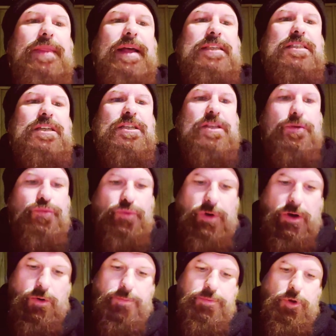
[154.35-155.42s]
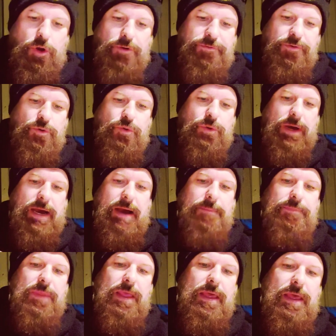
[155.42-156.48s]
That's just a real beautiful
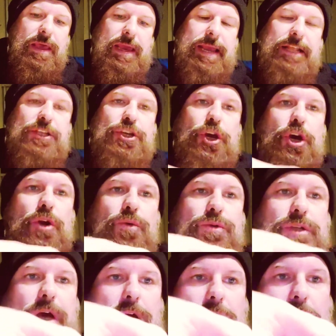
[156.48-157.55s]
internals though.